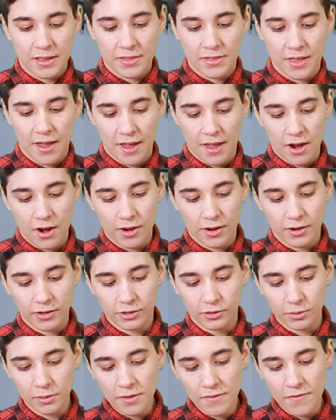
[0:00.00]
that are
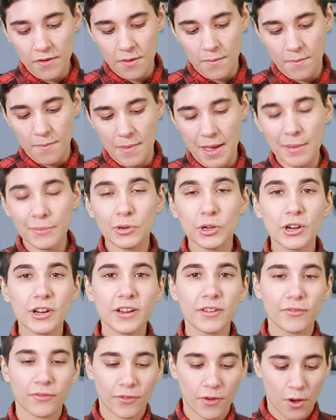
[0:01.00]
sort of a
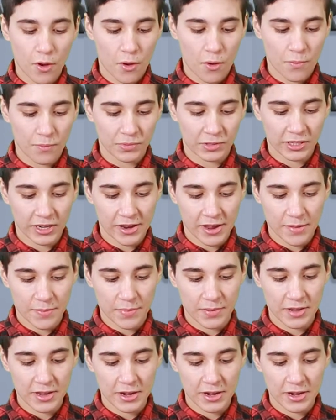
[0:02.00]
memory foam type